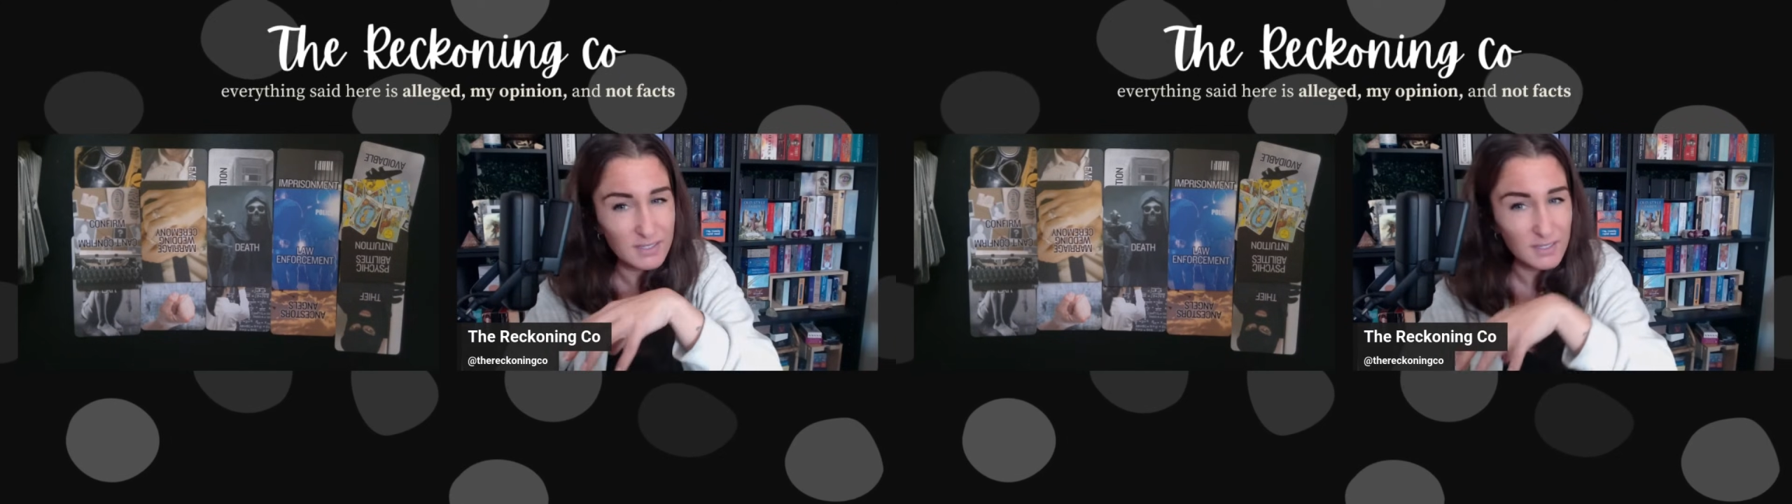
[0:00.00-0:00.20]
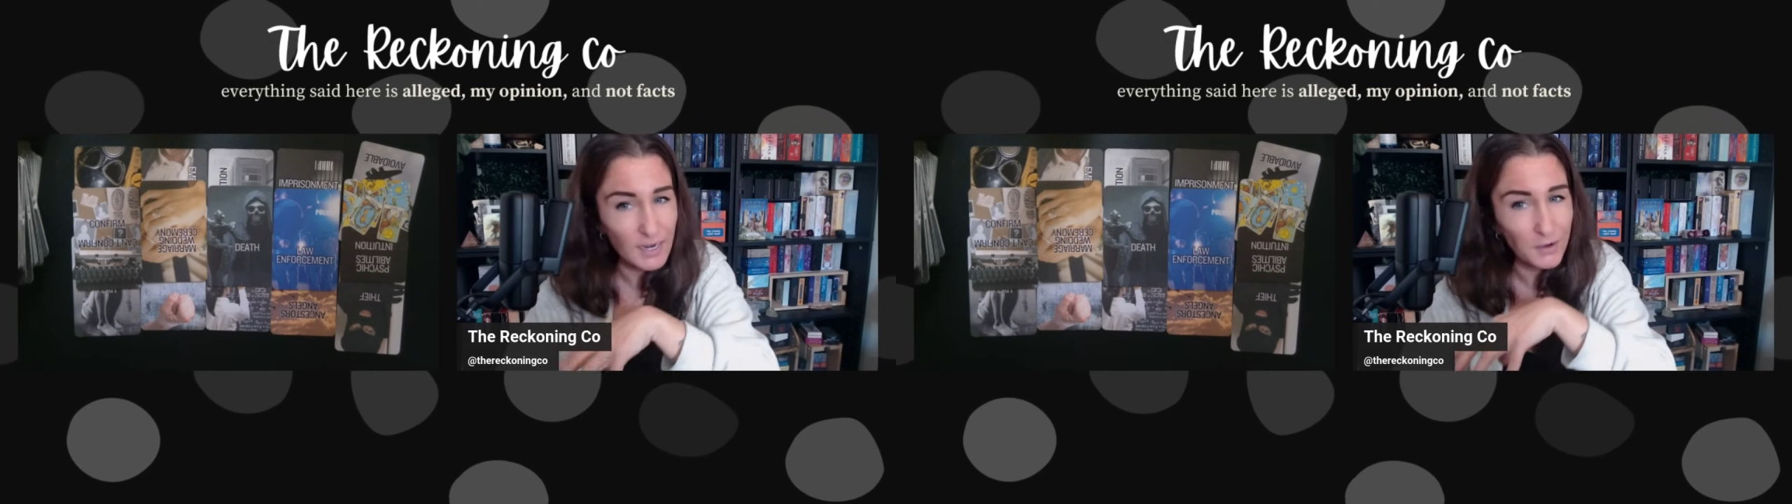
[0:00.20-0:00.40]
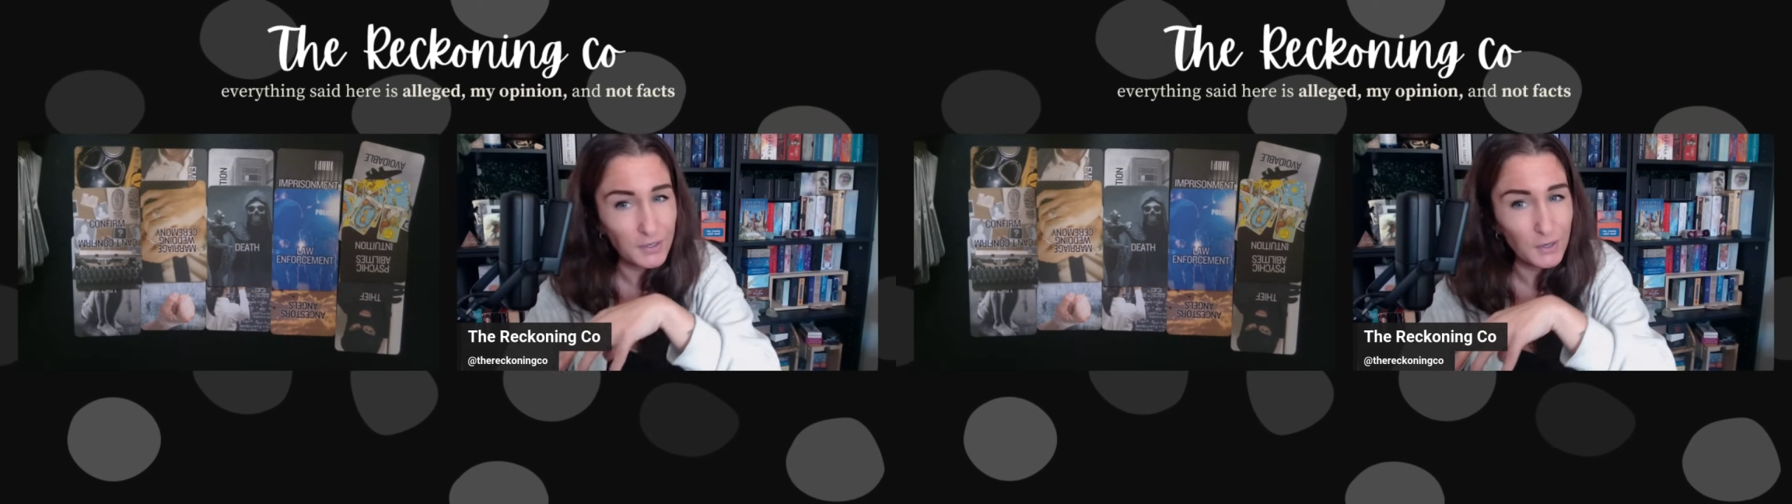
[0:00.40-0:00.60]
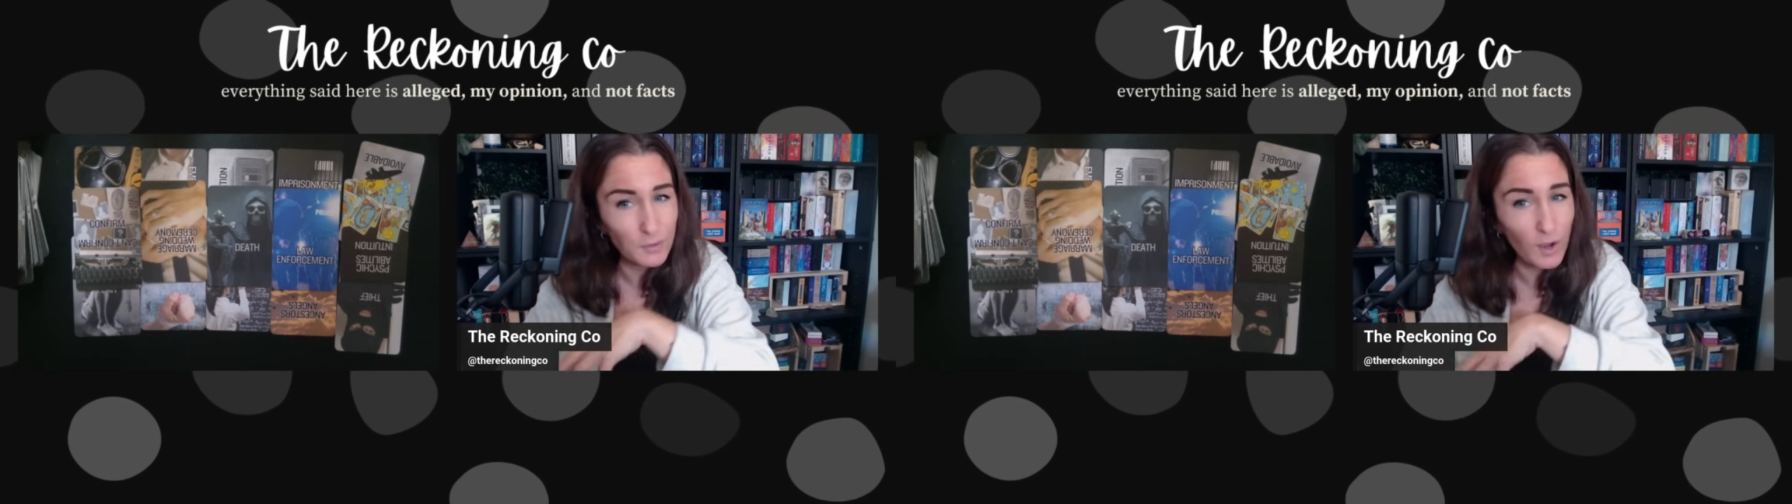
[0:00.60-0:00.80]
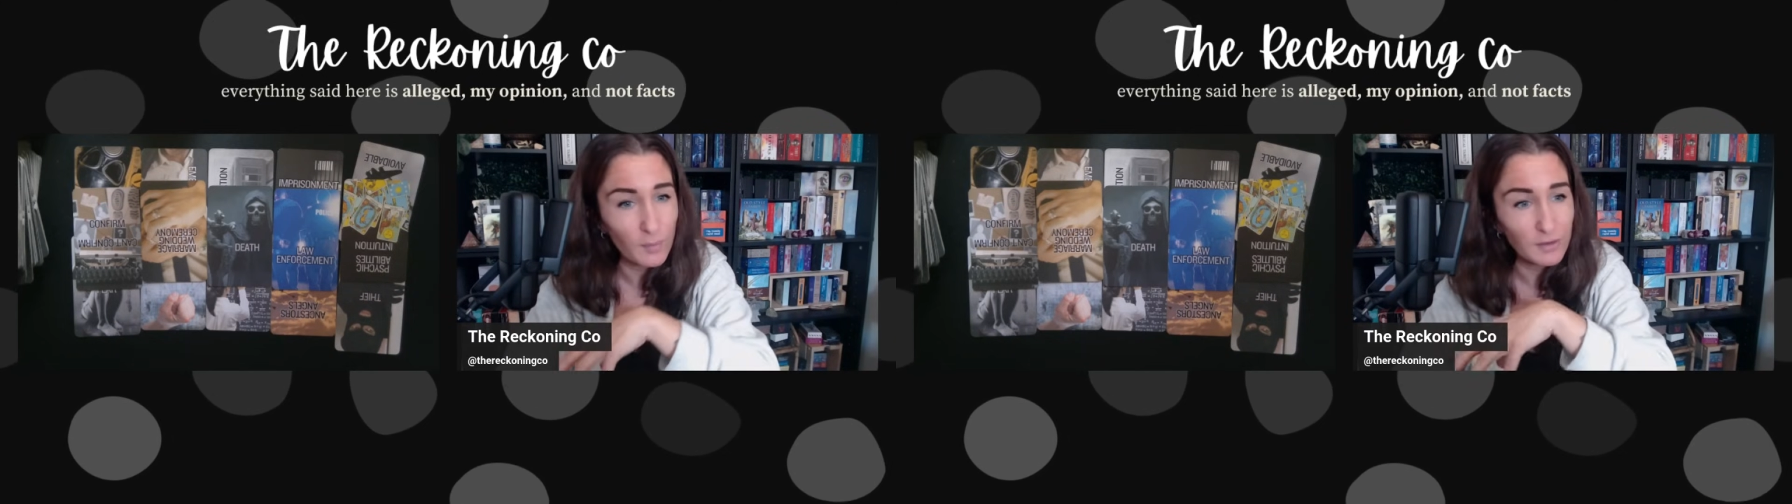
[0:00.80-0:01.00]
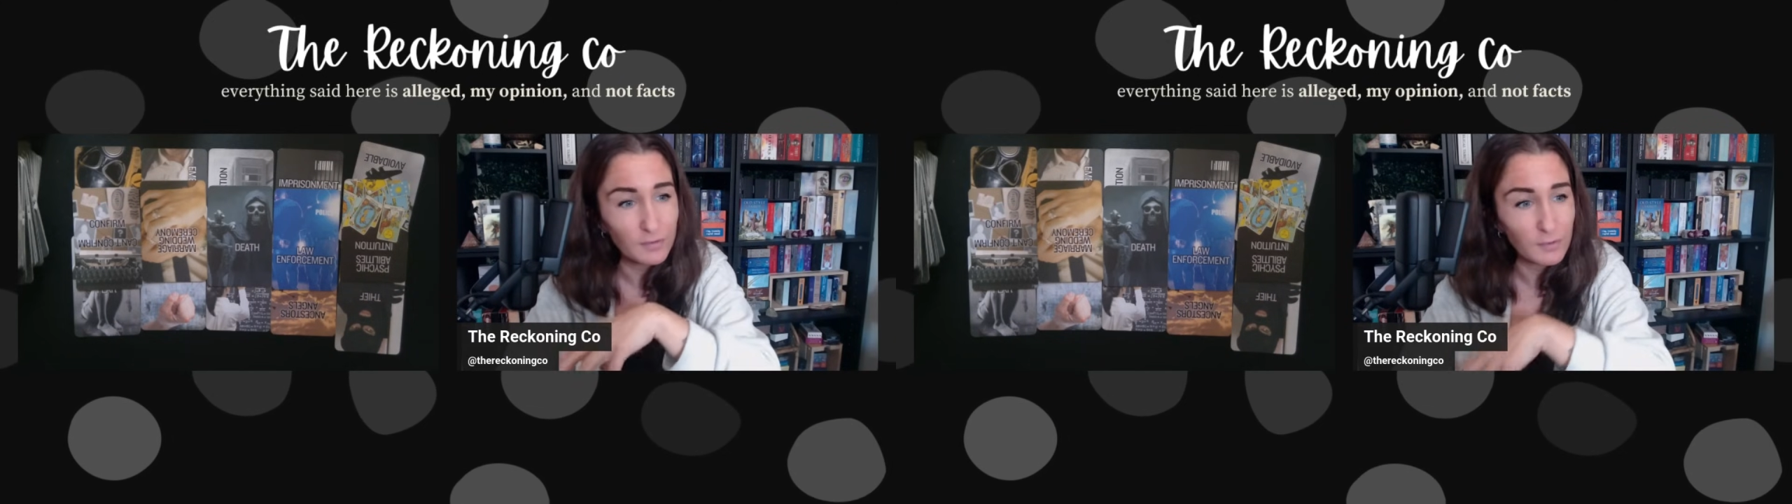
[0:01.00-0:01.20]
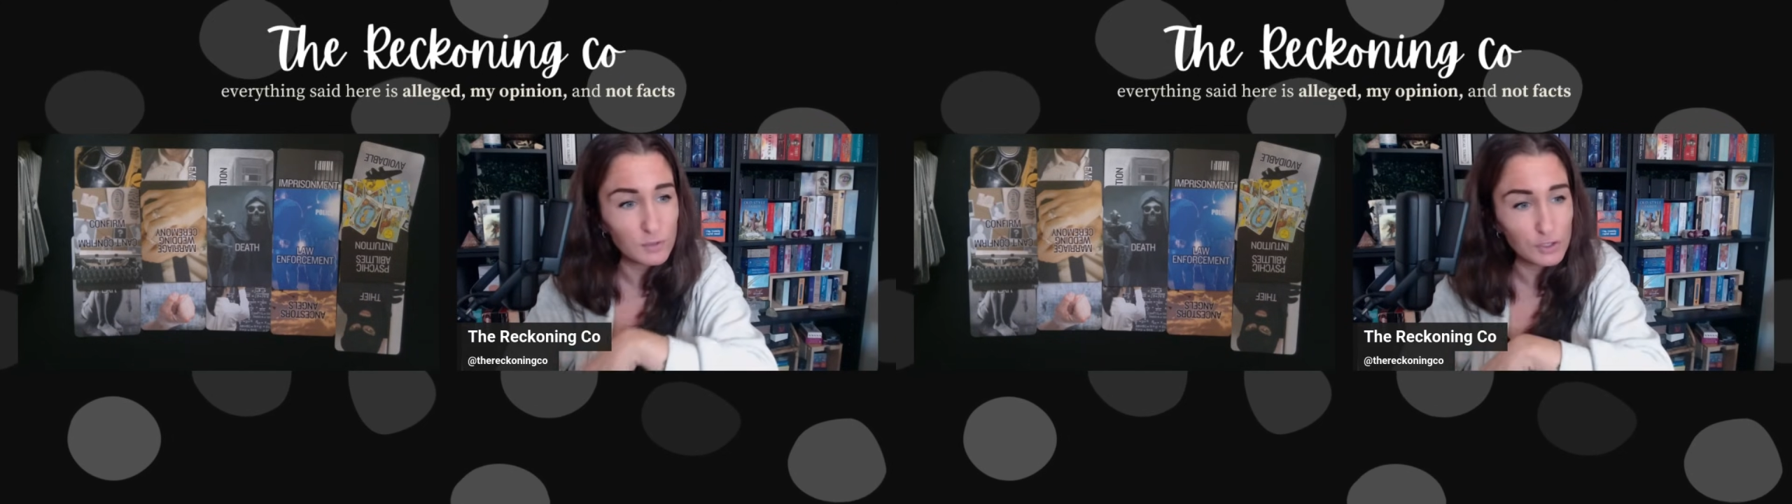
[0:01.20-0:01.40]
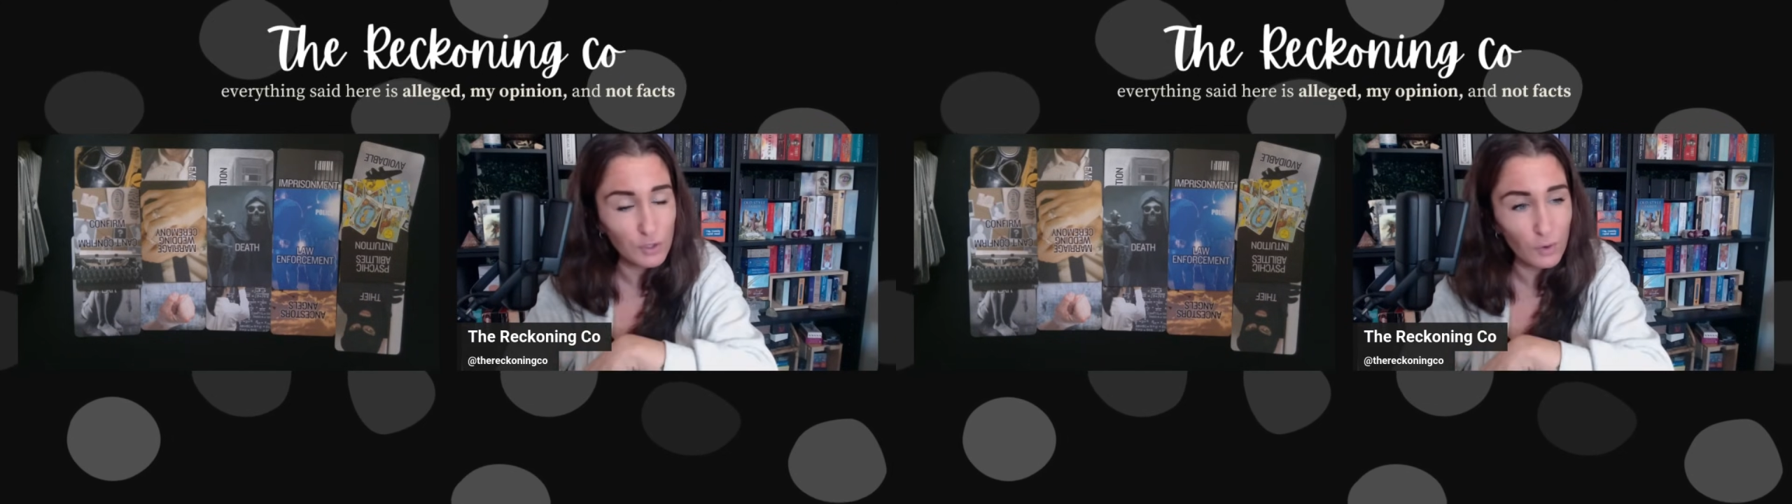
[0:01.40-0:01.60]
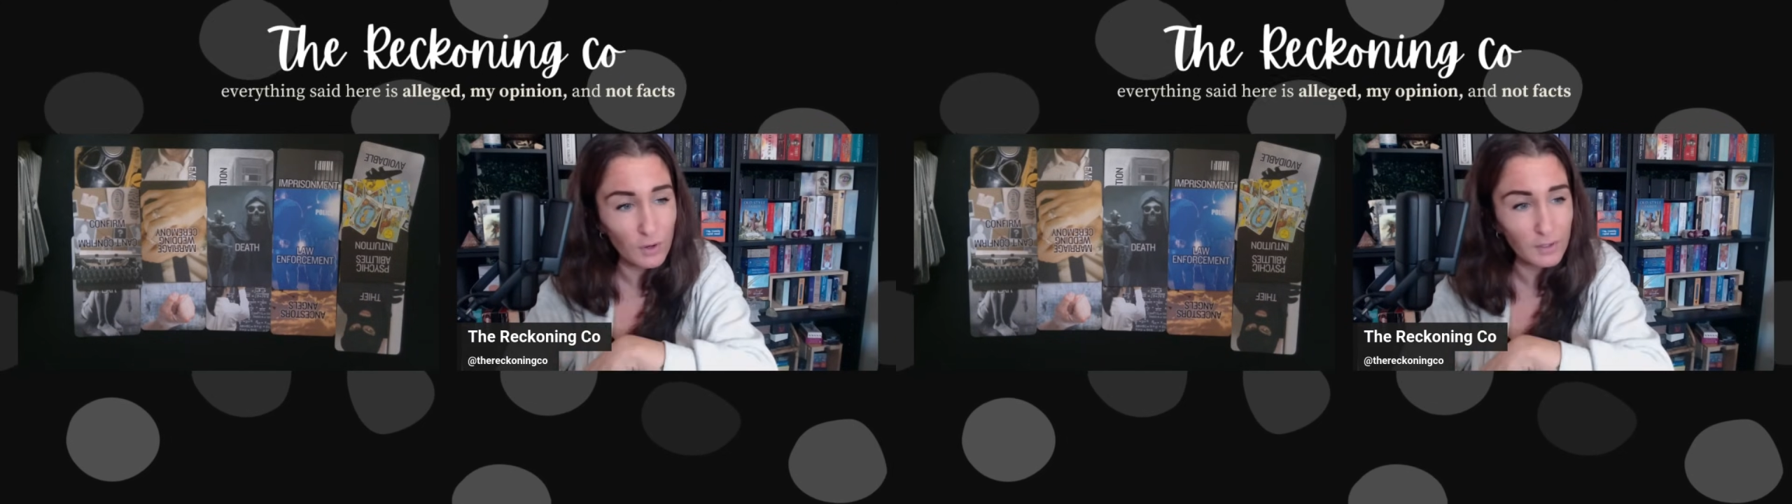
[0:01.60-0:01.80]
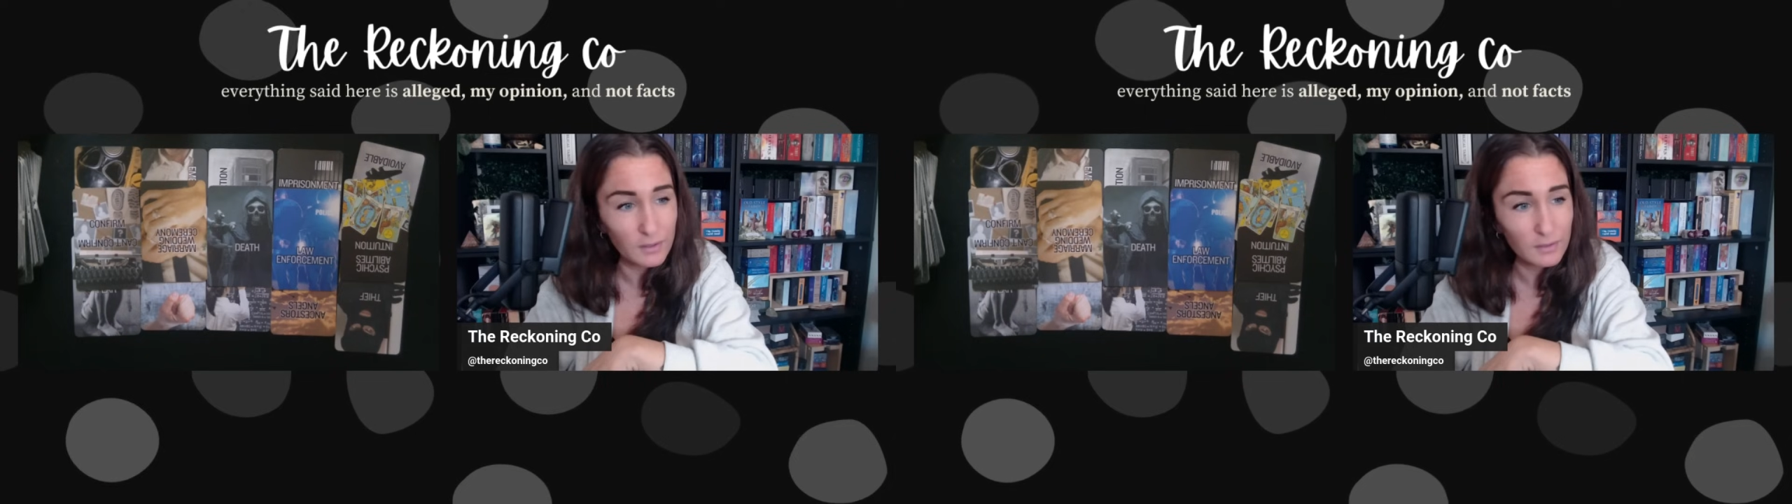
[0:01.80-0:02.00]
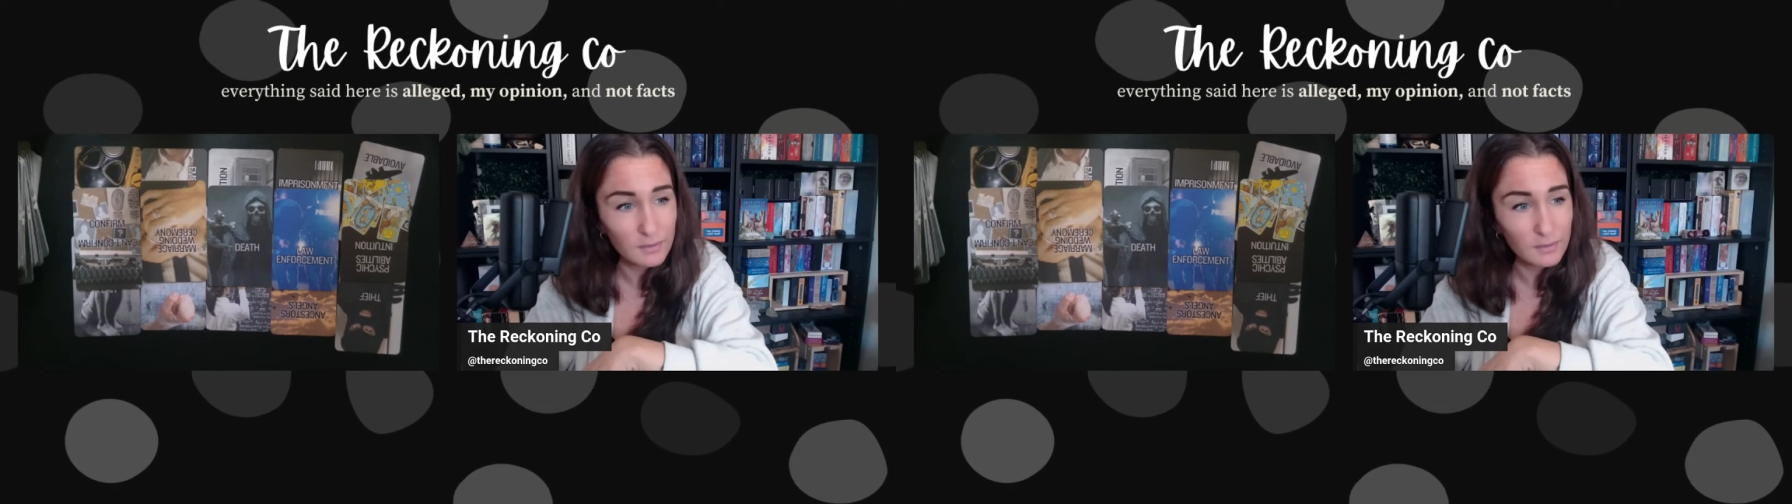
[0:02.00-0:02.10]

scenario coming from Shawn.